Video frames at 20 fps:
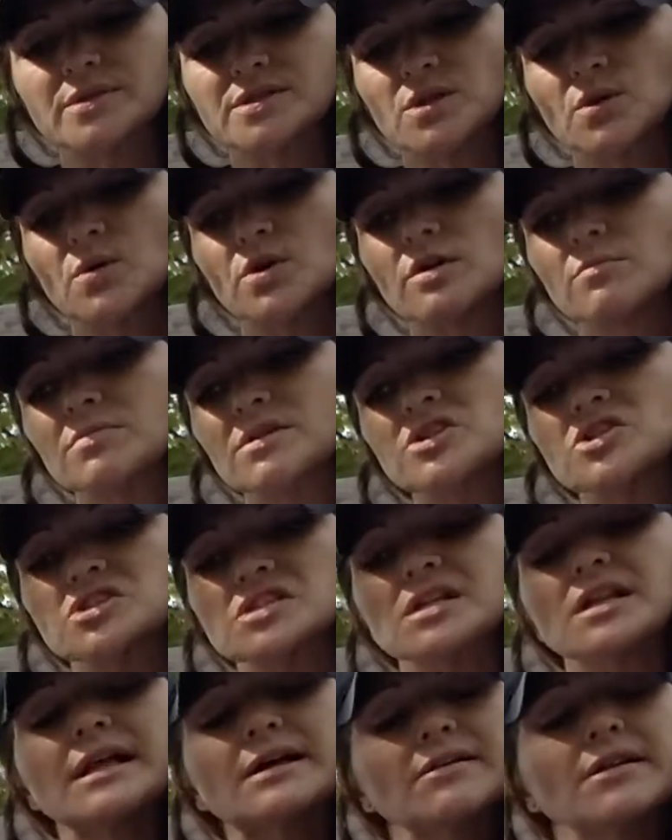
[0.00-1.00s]
So it could be
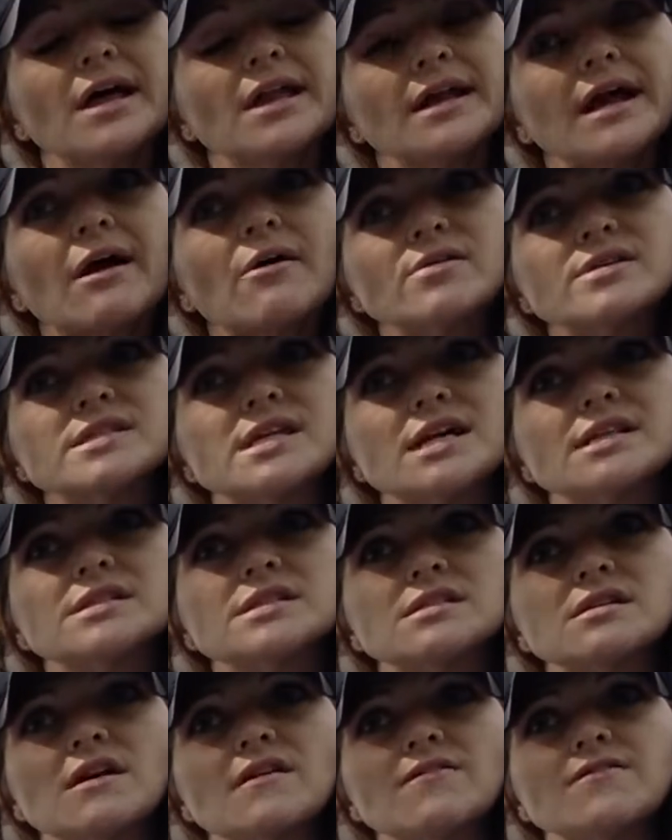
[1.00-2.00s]
just a lot of outside
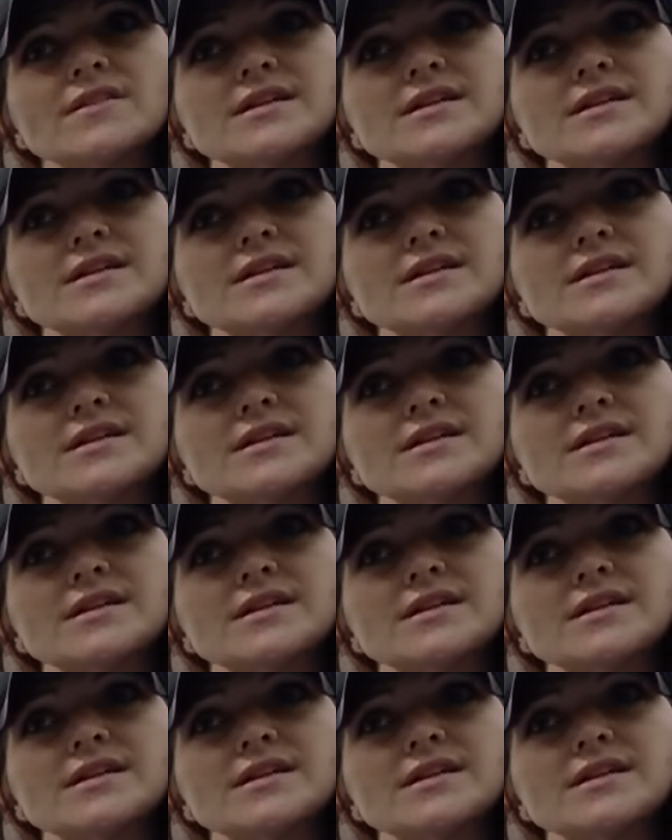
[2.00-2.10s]
stuff